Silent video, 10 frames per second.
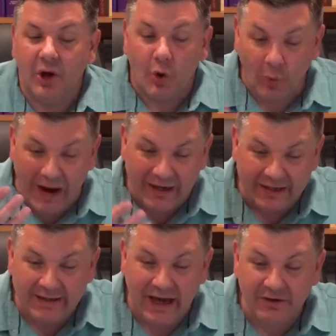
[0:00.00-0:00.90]
Why
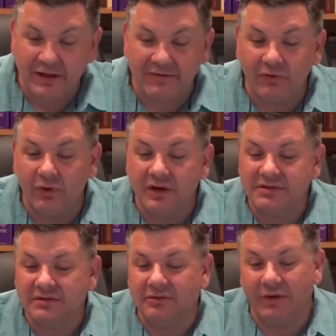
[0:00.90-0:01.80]
did God do that for
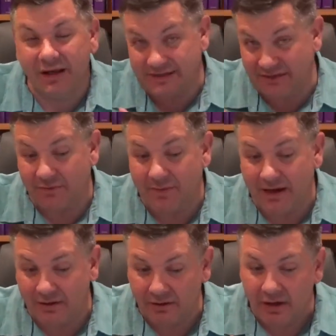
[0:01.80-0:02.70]
us? Well, it gets even
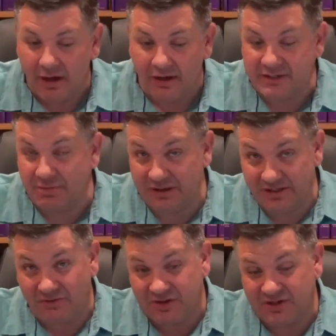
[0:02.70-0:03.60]
better. Let's put these
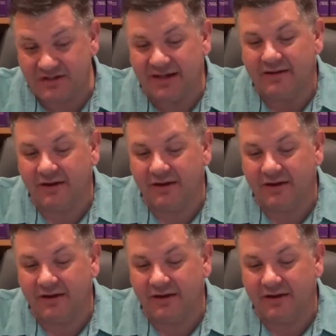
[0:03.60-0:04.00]
verses together.